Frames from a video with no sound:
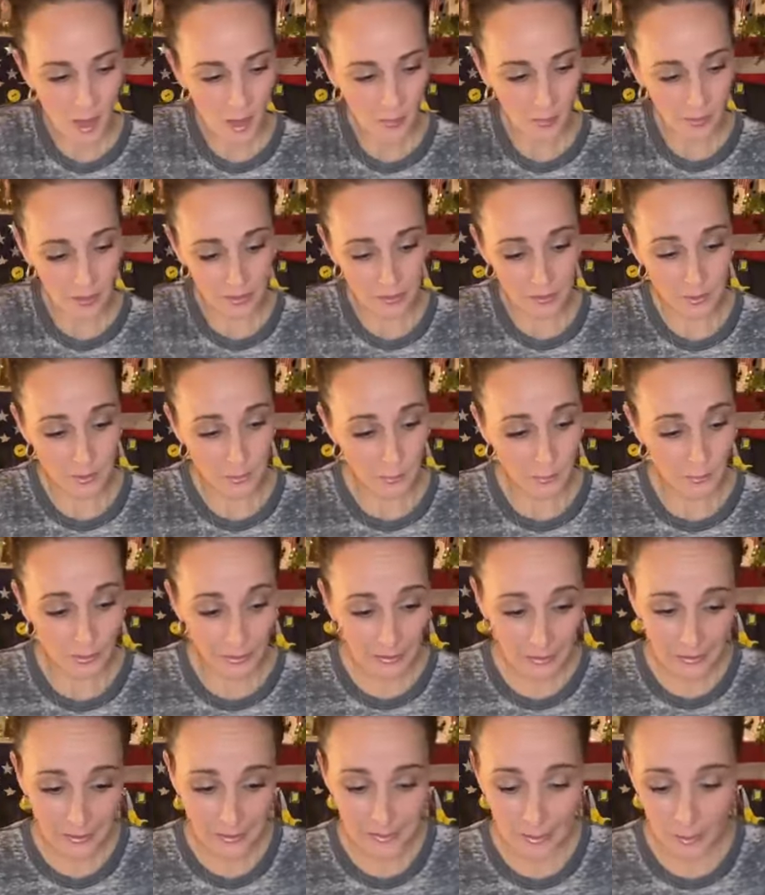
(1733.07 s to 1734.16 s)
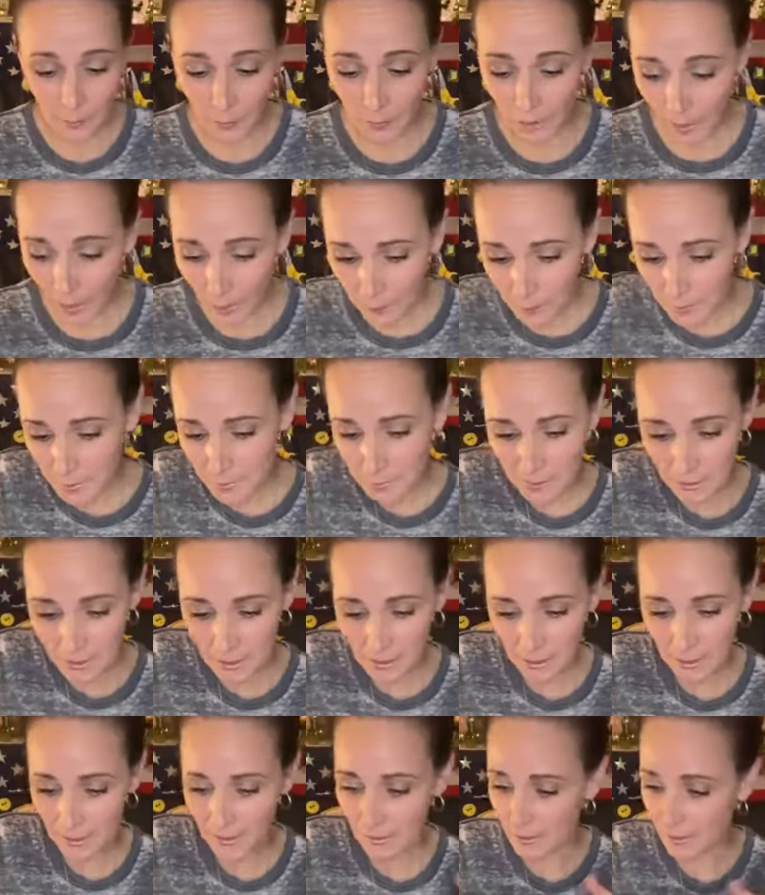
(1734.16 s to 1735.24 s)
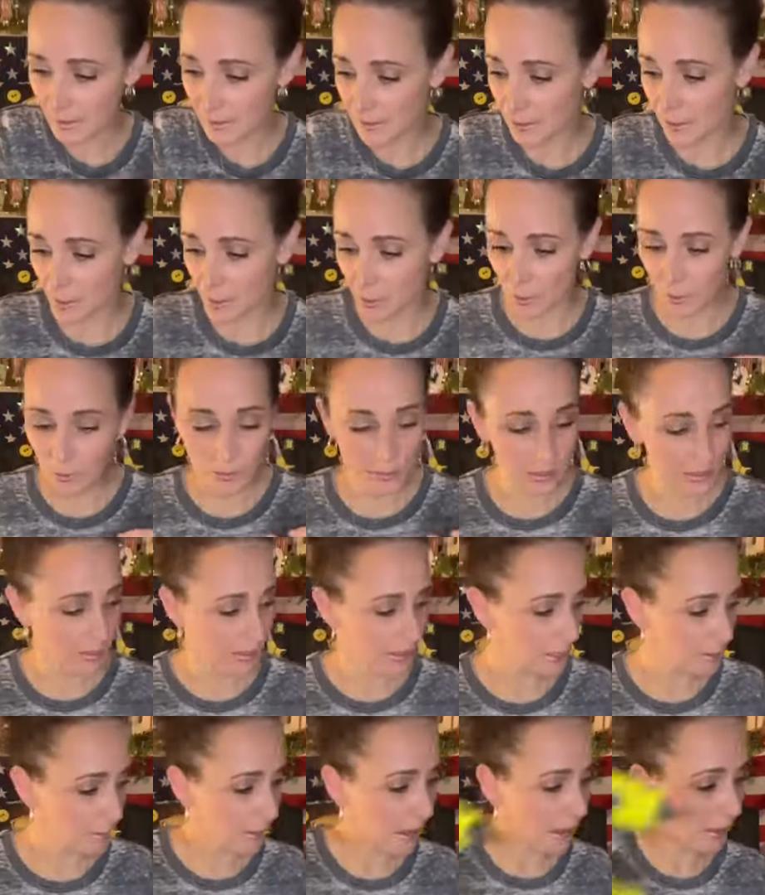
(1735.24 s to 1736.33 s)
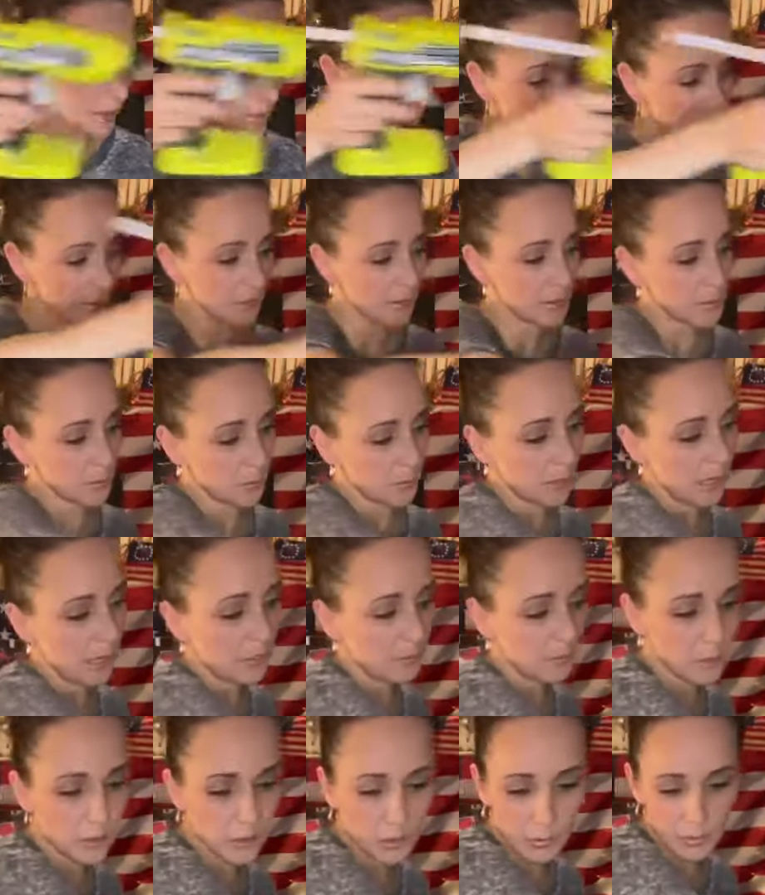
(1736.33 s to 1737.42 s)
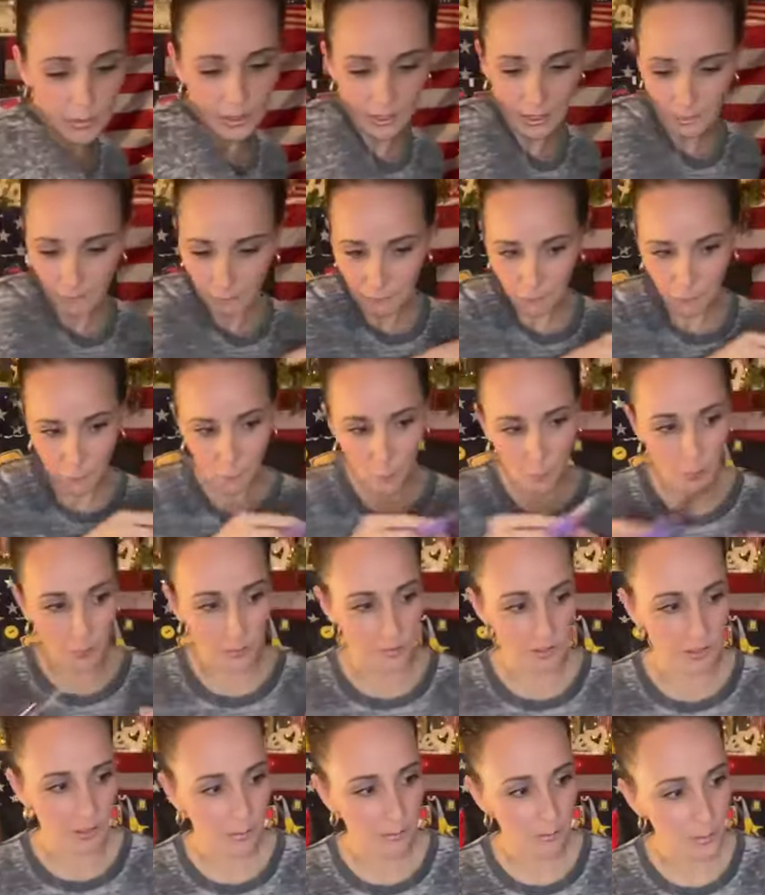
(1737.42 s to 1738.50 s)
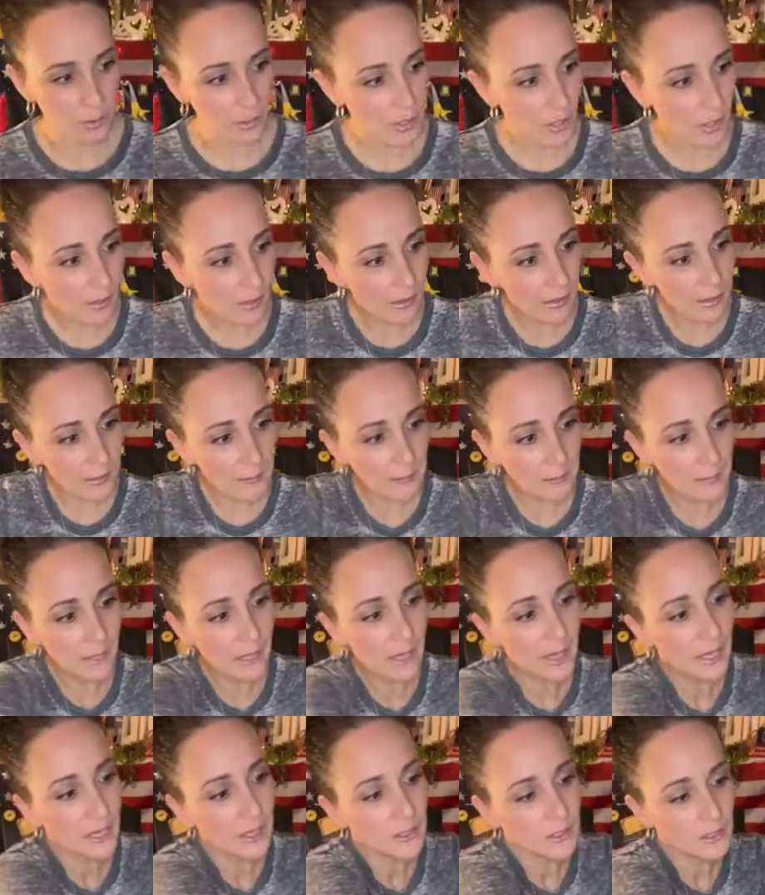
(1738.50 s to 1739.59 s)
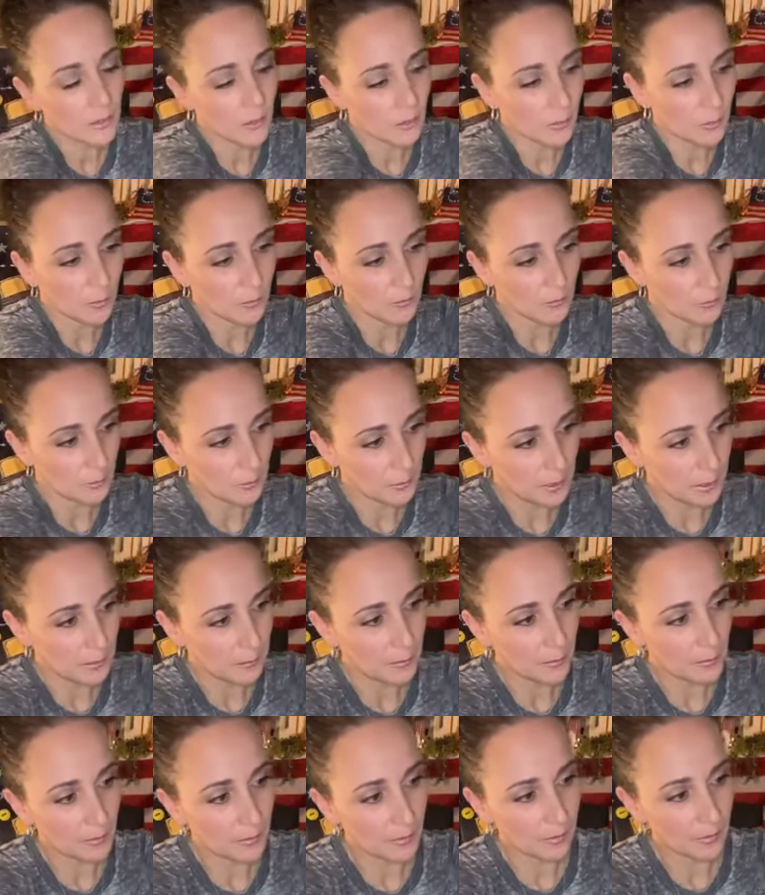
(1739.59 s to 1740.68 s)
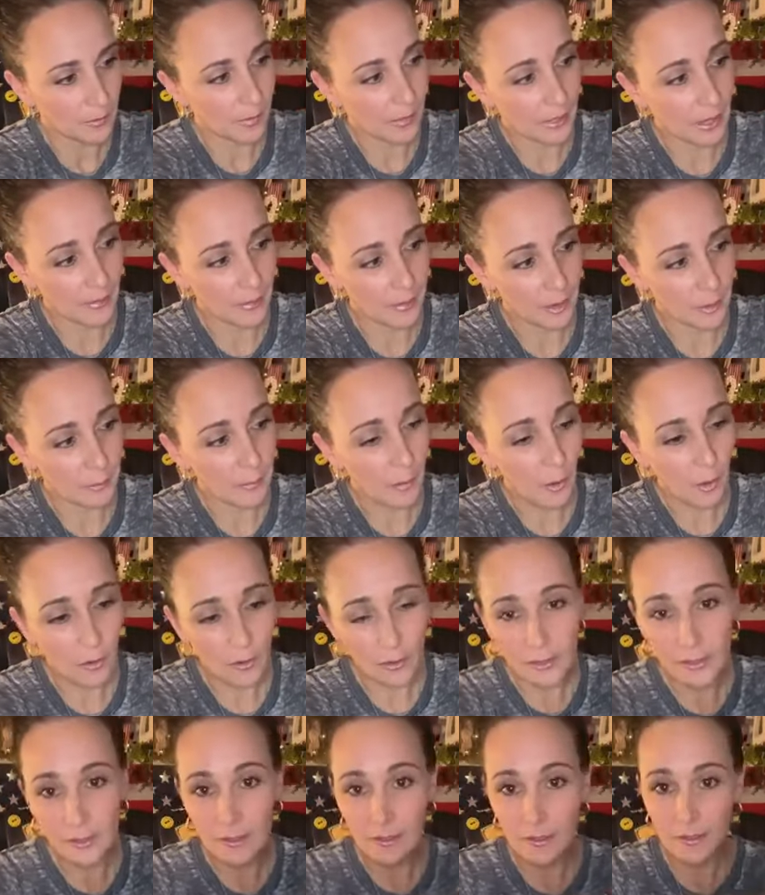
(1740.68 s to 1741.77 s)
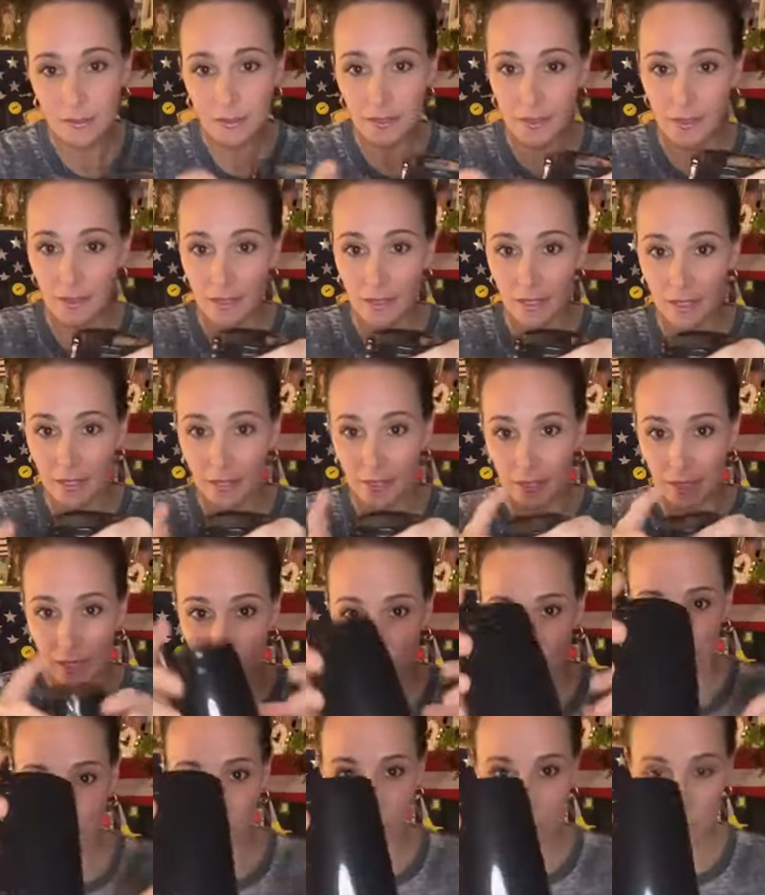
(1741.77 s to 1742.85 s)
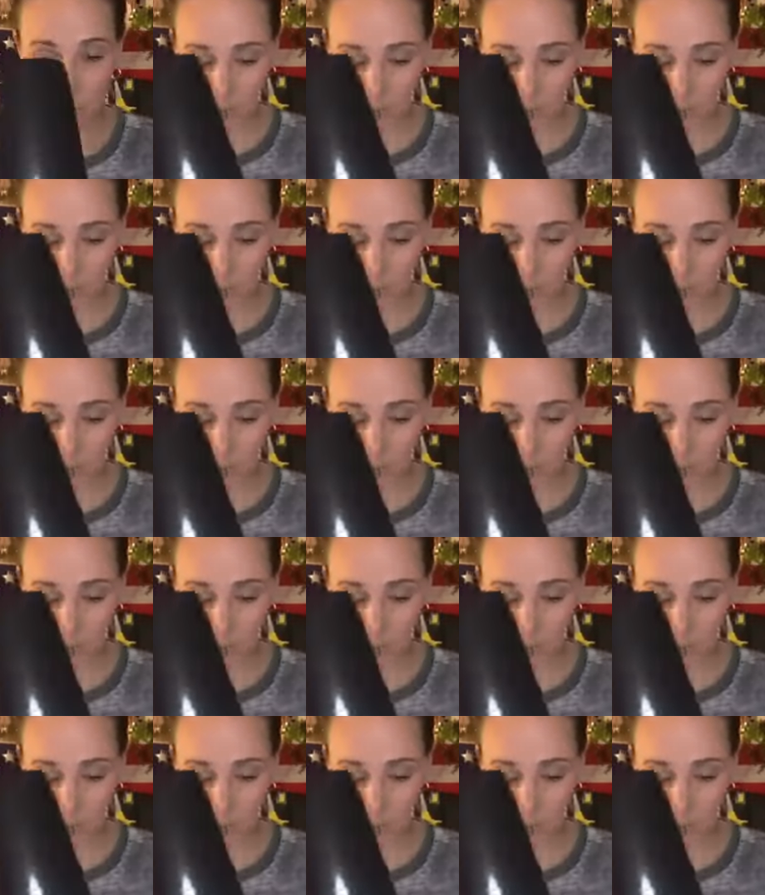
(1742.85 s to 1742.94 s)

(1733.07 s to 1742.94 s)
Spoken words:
Okay, so like I said, when I was making these and using these boxes, what I was using them for was summertime. So for people like at their parties, they could take the